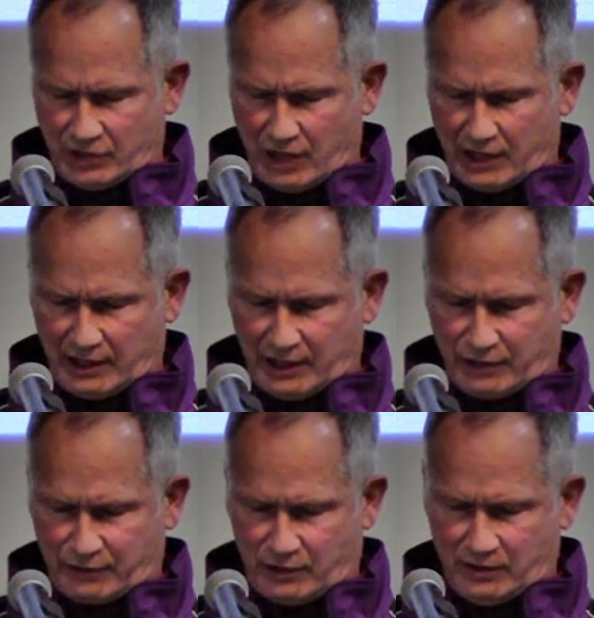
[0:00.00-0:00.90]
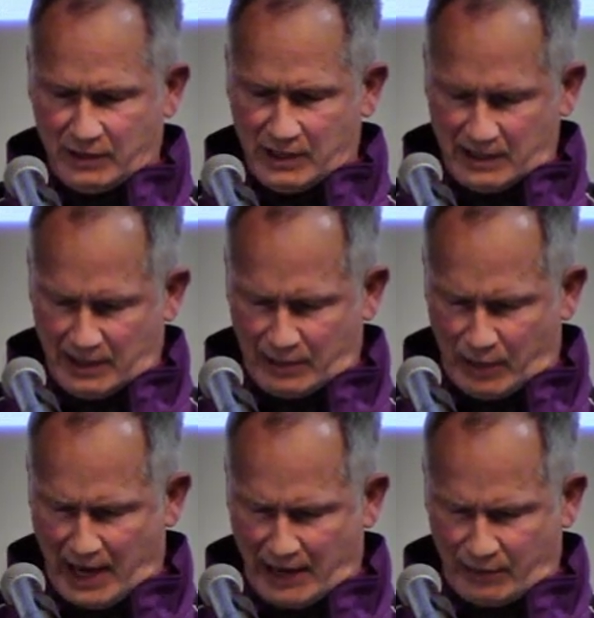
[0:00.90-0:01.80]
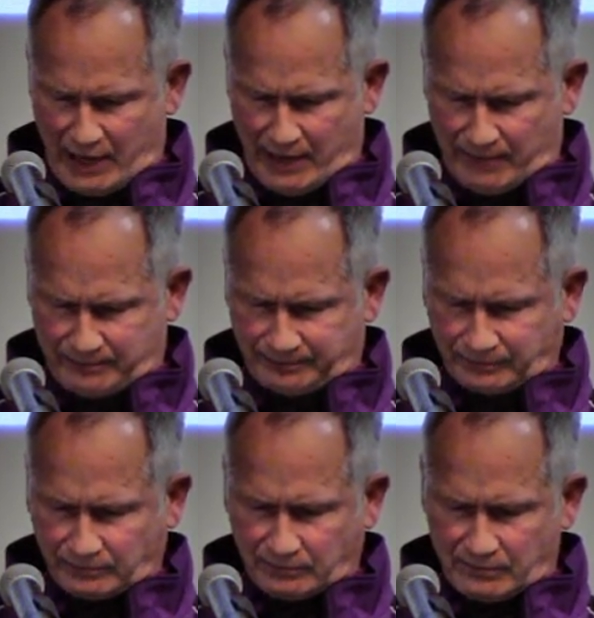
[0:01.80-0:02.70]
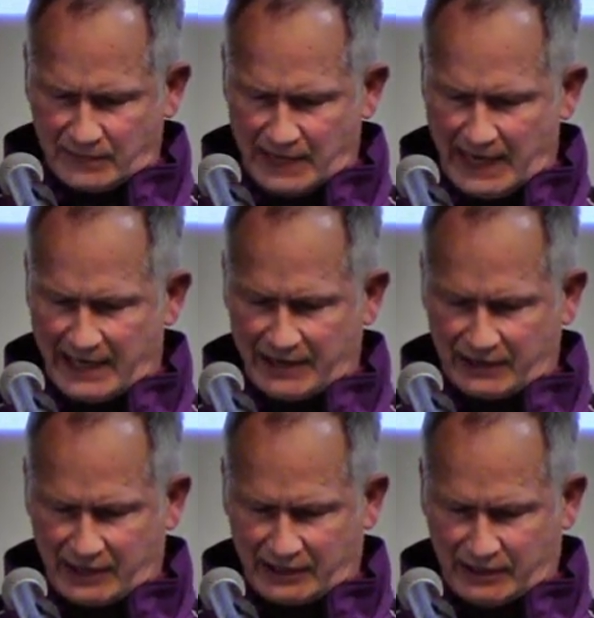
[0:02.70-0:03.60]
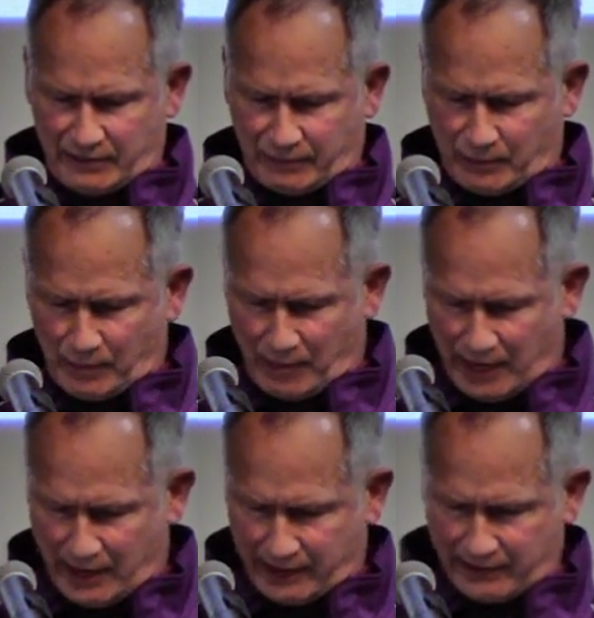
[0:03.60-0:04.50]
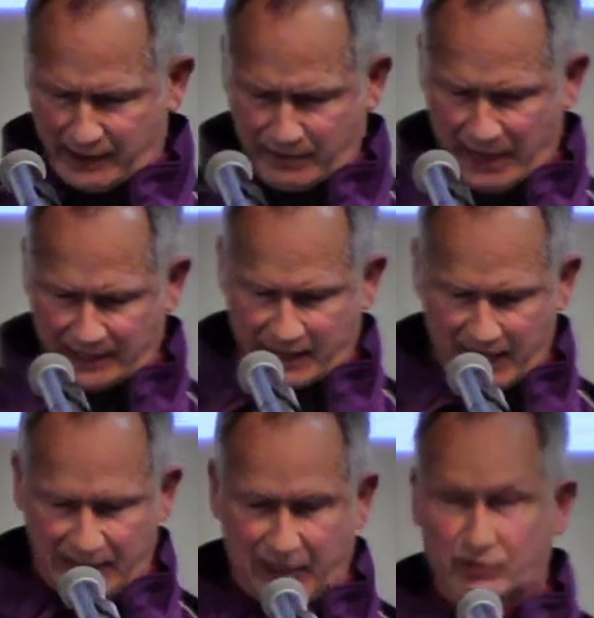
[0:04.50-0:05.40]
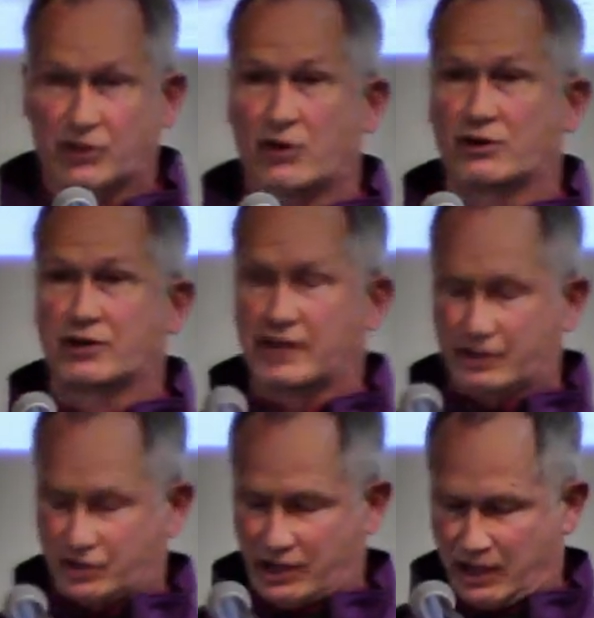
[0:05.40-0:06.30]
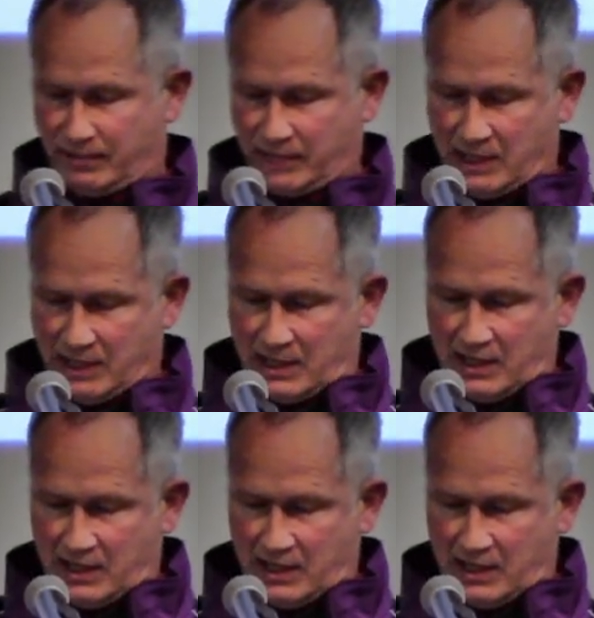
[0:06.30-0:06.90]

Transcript: John Litchford, and Brian Rout. And I need to thank them for preparing and maintaining those cars at his shop.